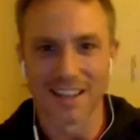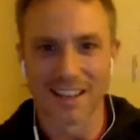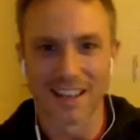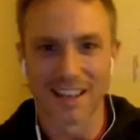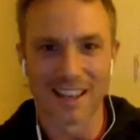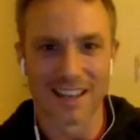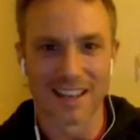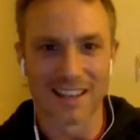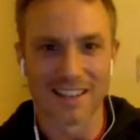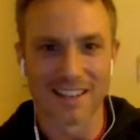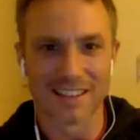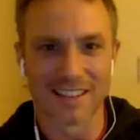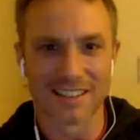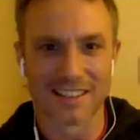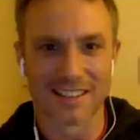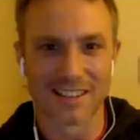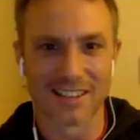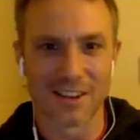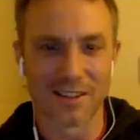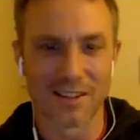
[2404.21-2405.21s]
And,
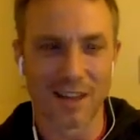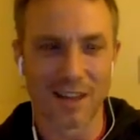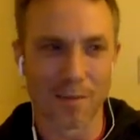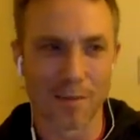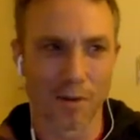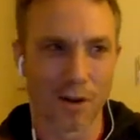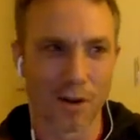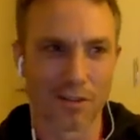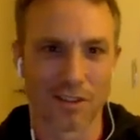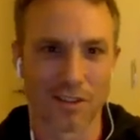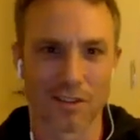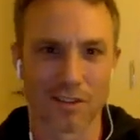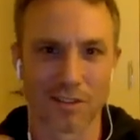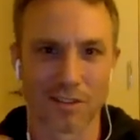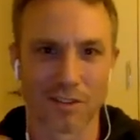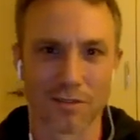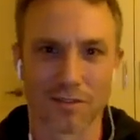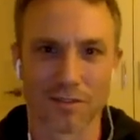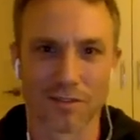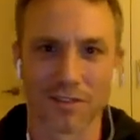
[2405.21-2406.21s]
that process
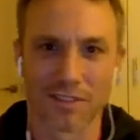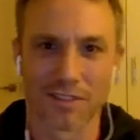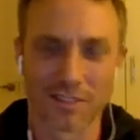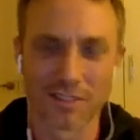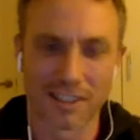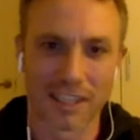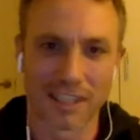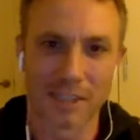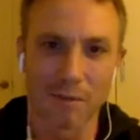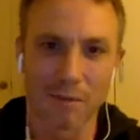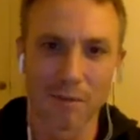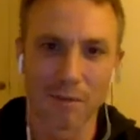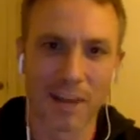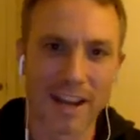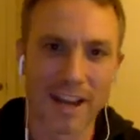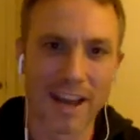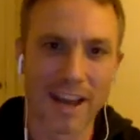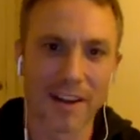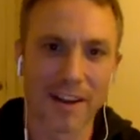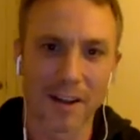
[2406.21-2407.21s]
of dealing with
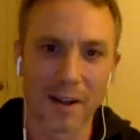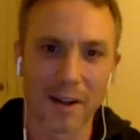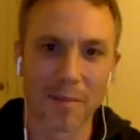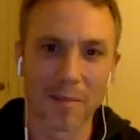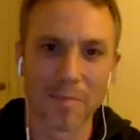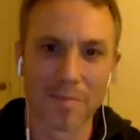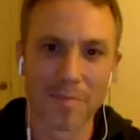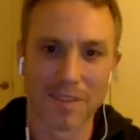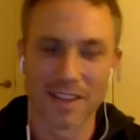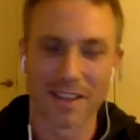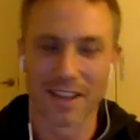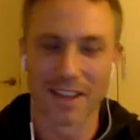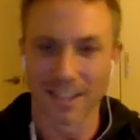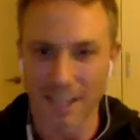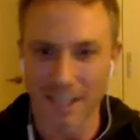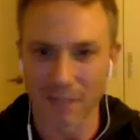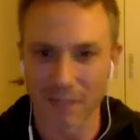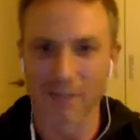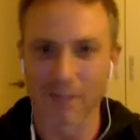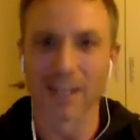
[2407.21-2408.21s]
that outcome and
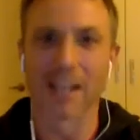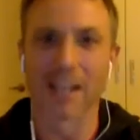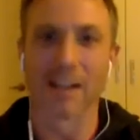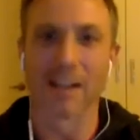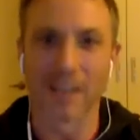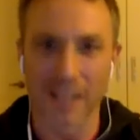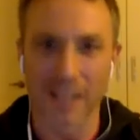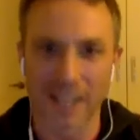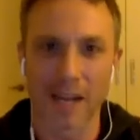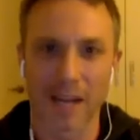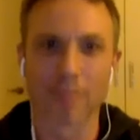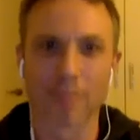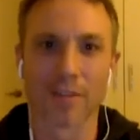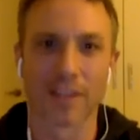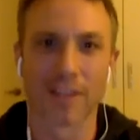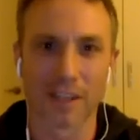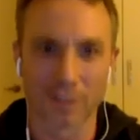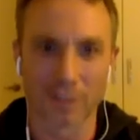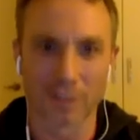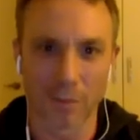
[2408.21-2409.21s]
getting ready, getting up for
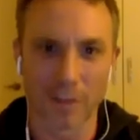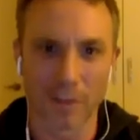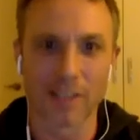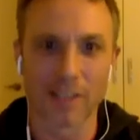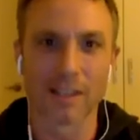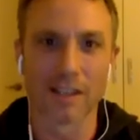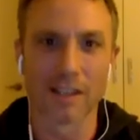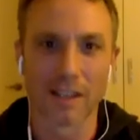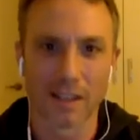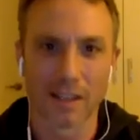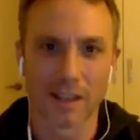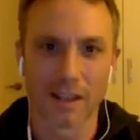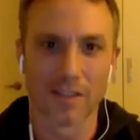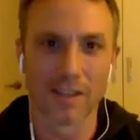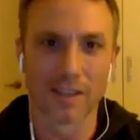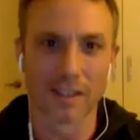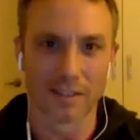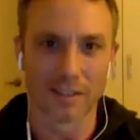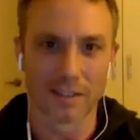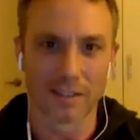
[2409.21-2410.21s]
the next week, I
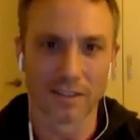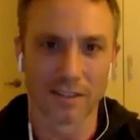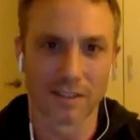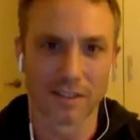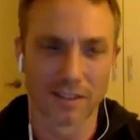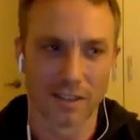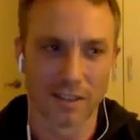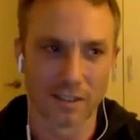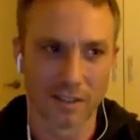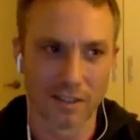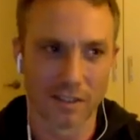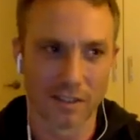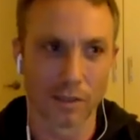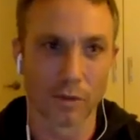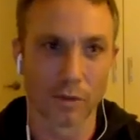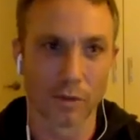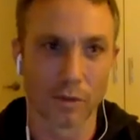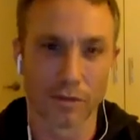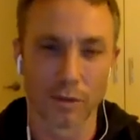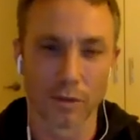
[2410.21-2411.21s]
think is a
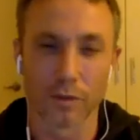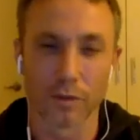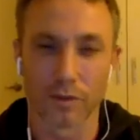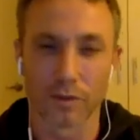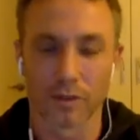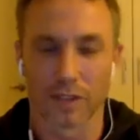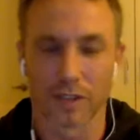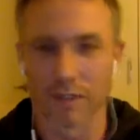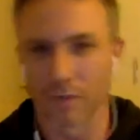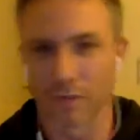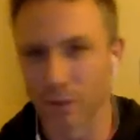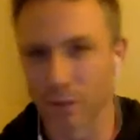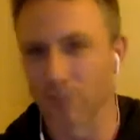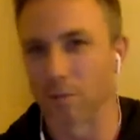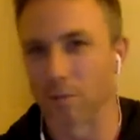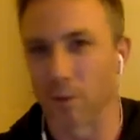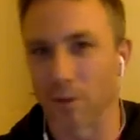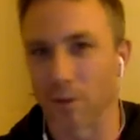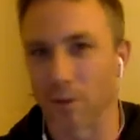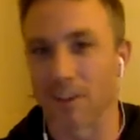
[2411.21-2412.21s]
skill that field
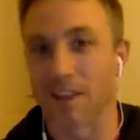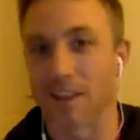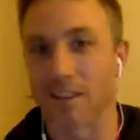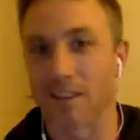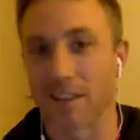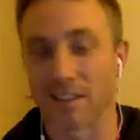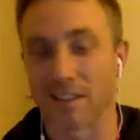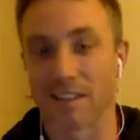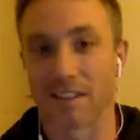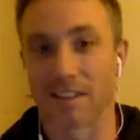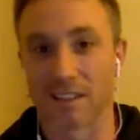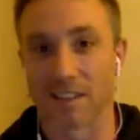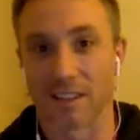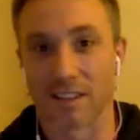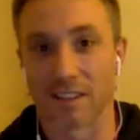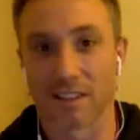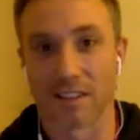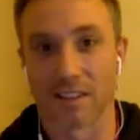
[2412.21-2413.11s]
sports athletes get to